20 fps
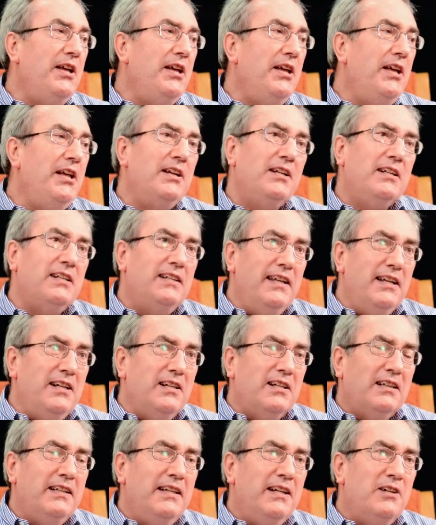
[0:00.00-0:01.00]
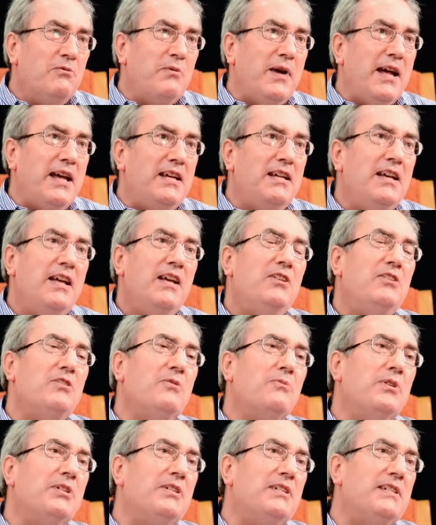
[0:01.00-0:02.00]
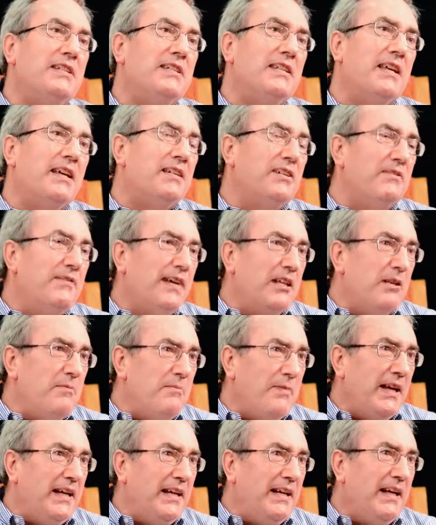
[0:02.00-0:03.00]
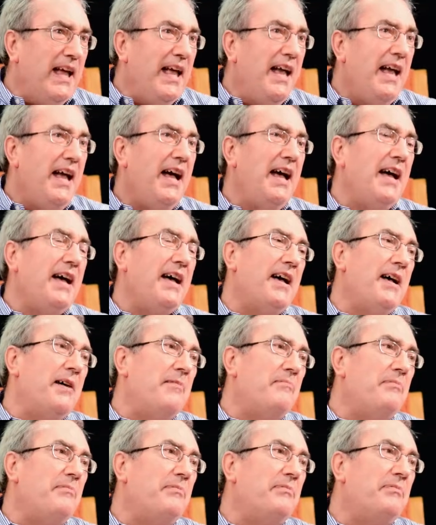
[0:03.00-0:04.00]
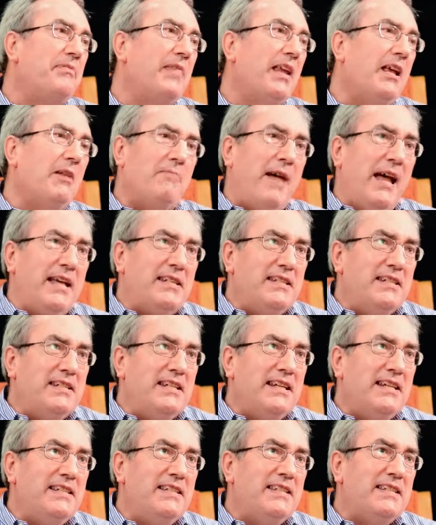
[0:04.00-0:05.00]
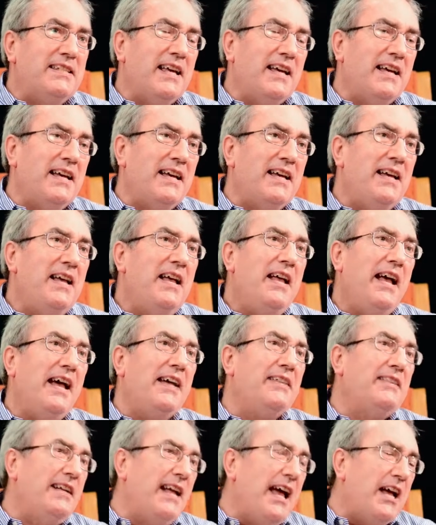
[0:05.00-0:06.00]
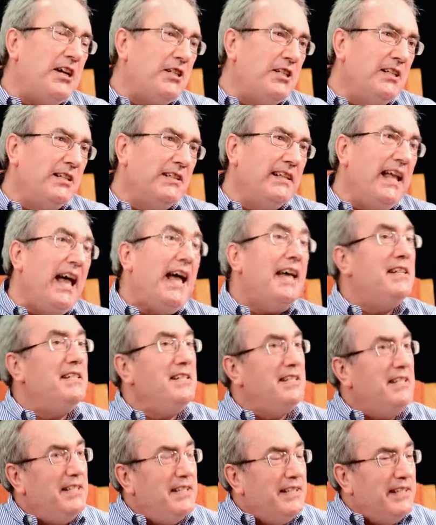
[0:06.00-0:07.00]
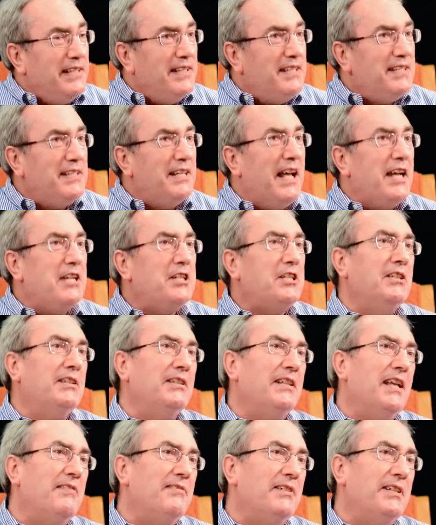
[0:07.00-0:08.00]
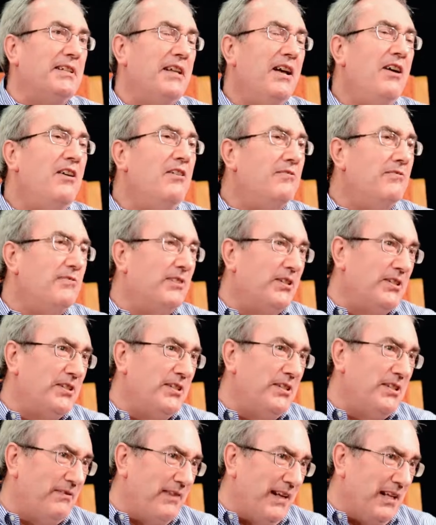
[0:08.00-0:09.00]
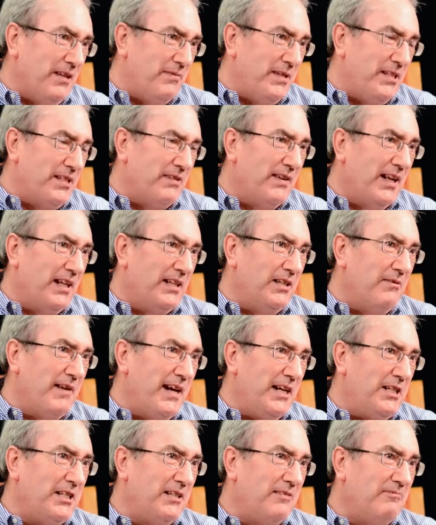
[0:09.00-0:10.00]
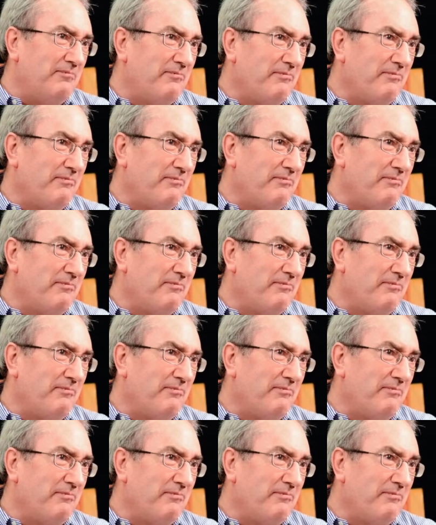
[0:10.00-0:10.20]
in a clear way towards developing capacities at the national and indeed at the international level for development evaluation.